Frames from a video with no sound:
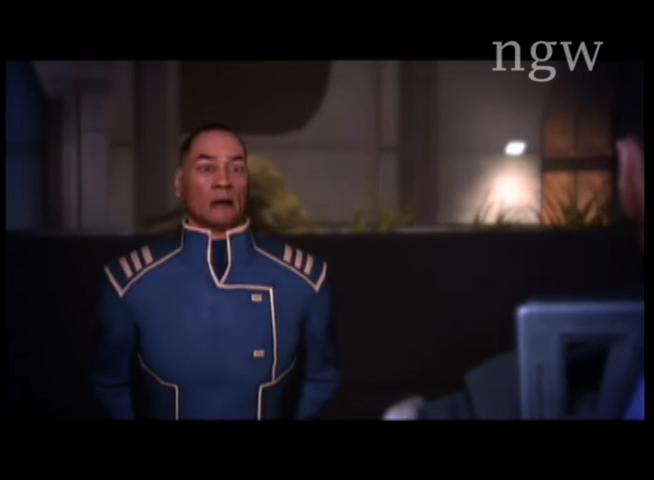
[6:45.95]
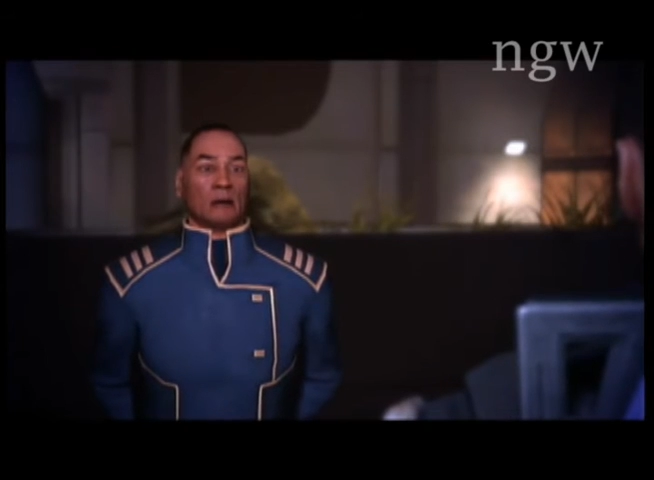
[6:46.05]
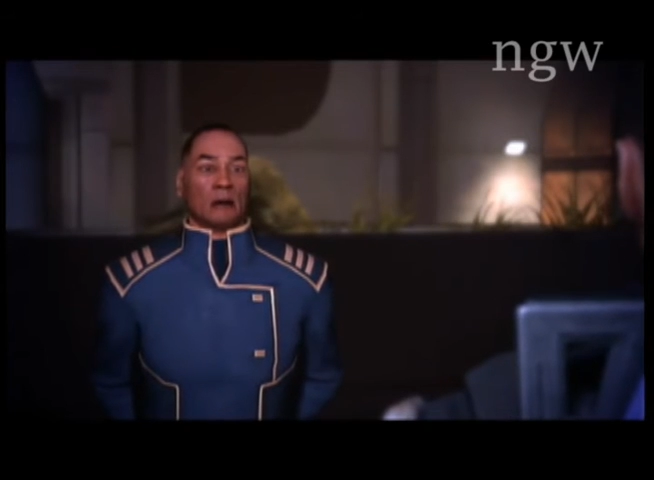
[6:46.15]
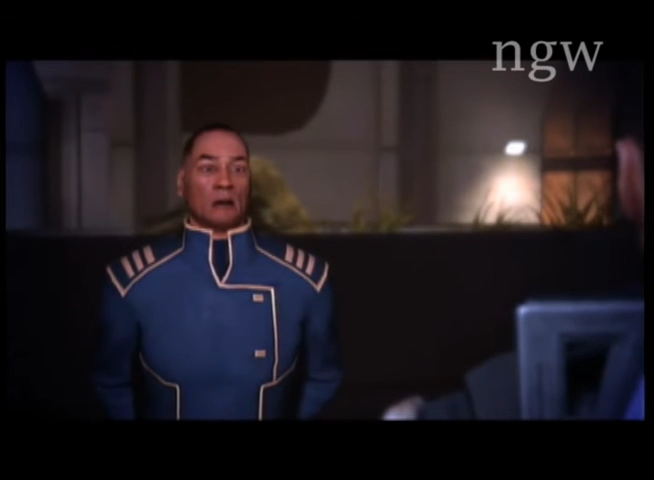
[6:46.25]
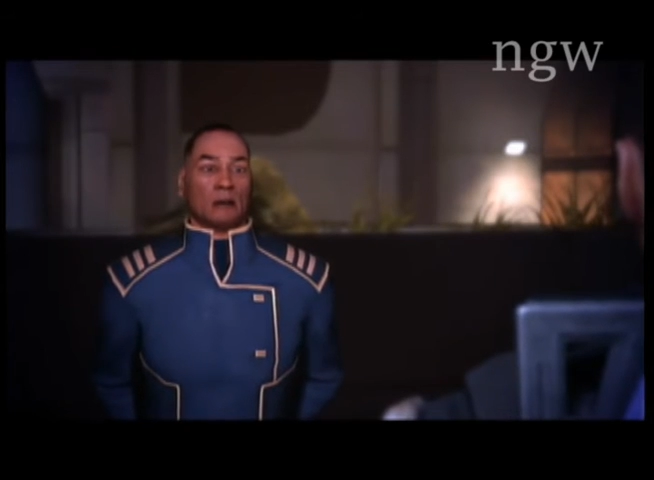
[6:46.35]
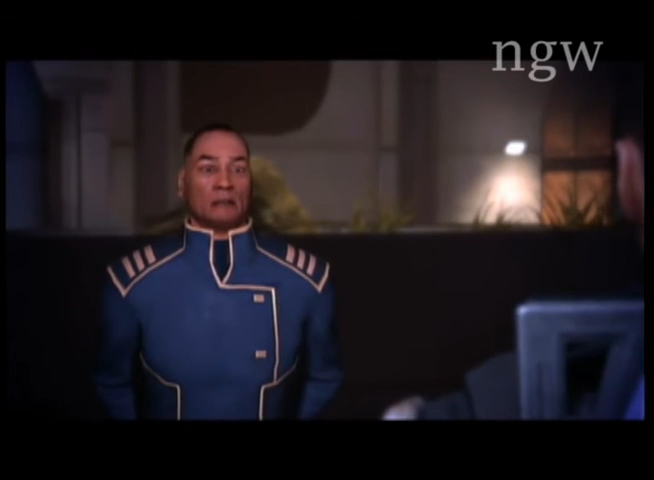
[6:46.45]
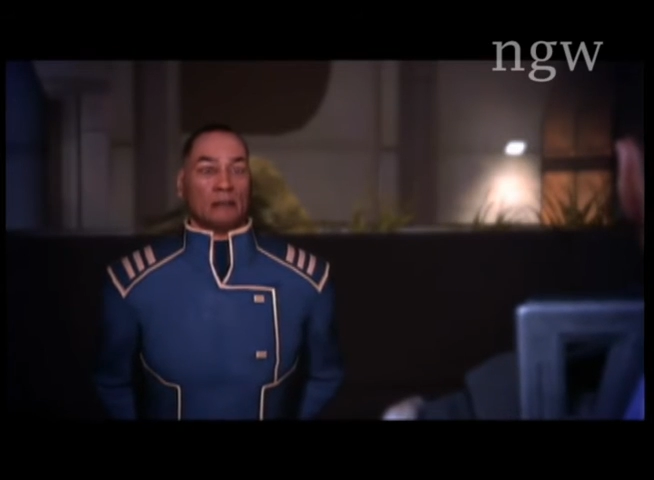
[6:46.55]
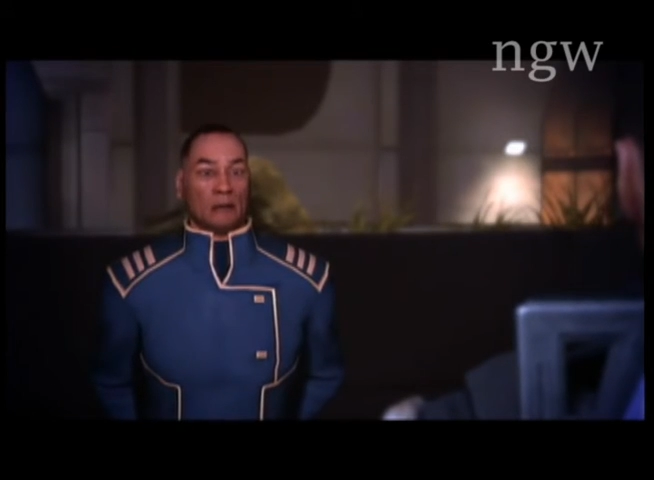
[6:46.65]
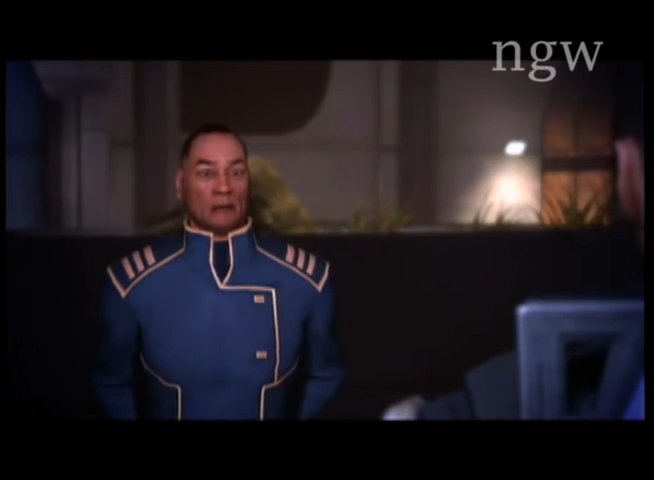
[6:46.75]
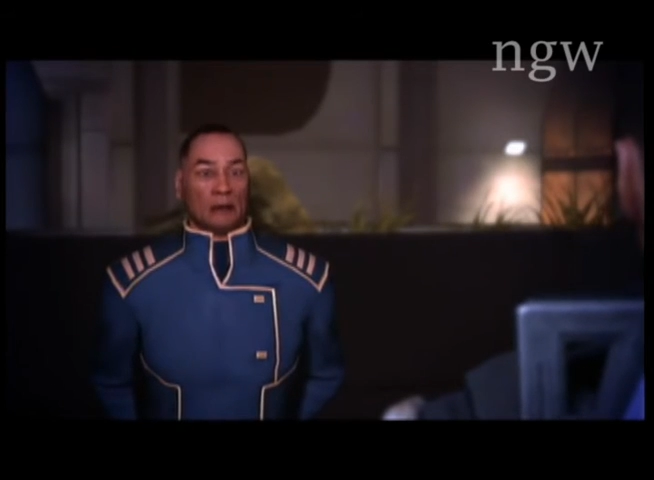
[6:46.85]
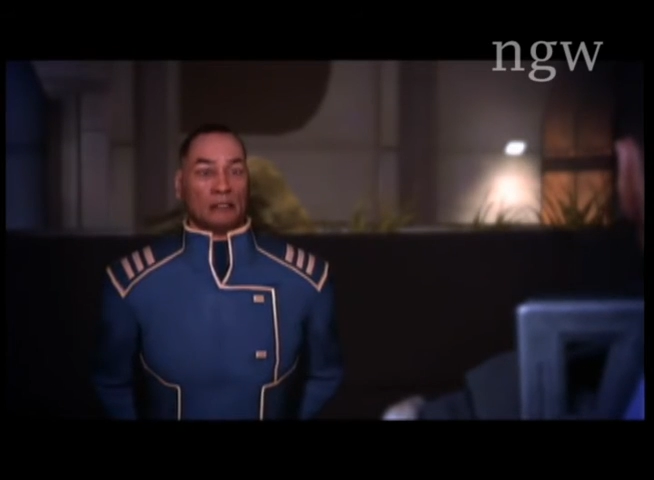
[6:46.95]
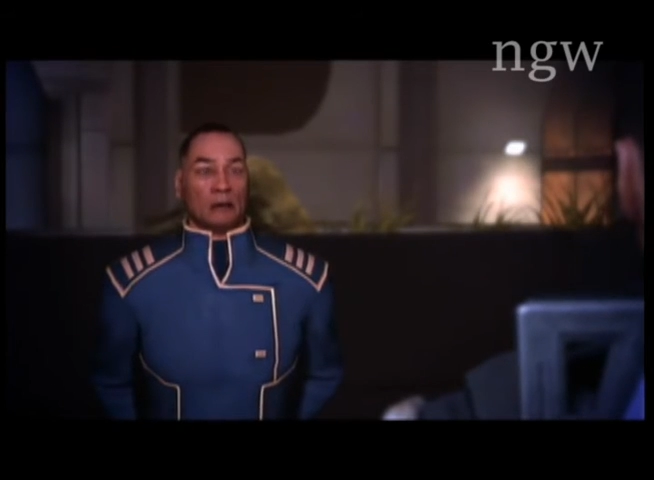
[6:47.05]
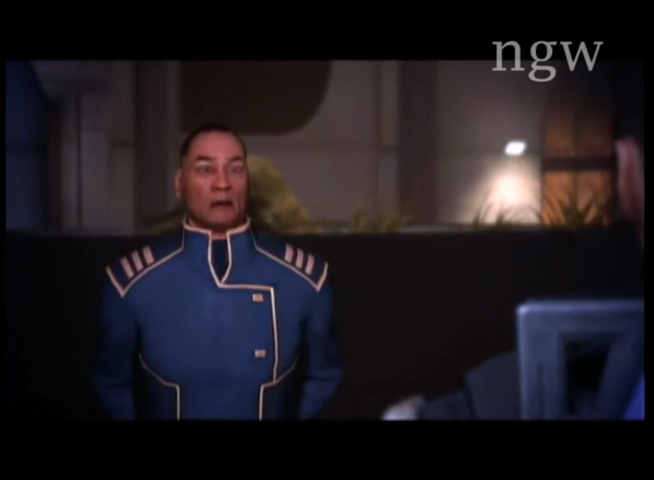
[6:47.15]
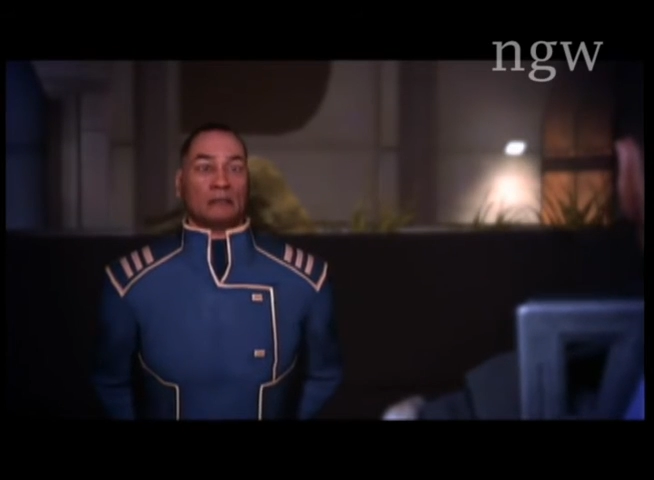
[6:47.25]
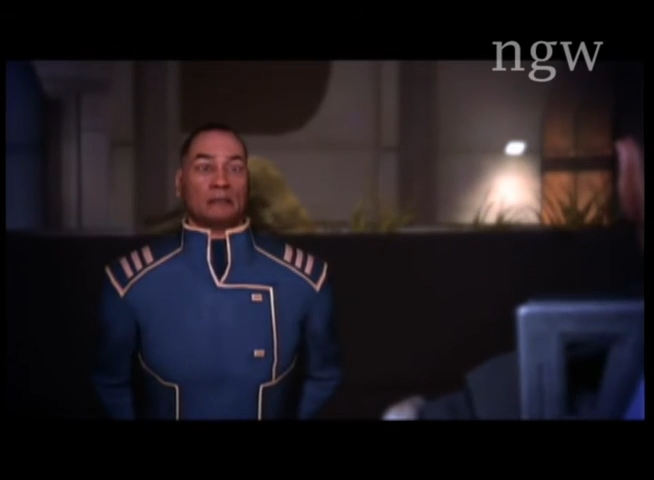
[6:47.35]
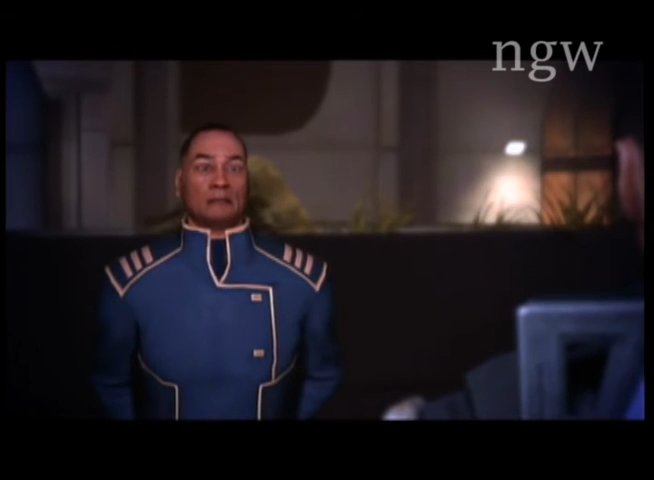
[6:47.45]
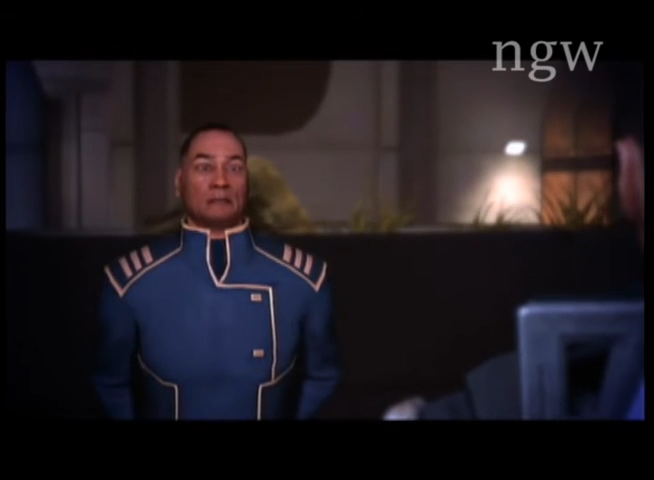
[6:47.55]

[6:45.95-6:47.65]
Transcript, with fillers: a known terrorist threat.